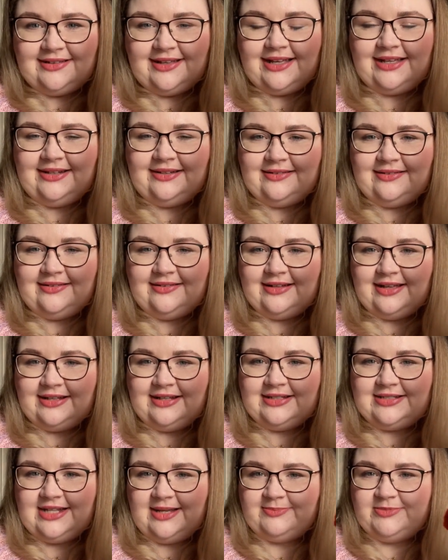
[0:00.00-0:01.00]
in an
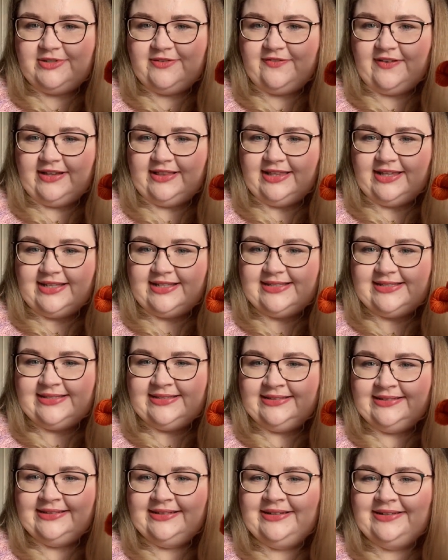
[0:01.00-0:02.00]
attempt to find this.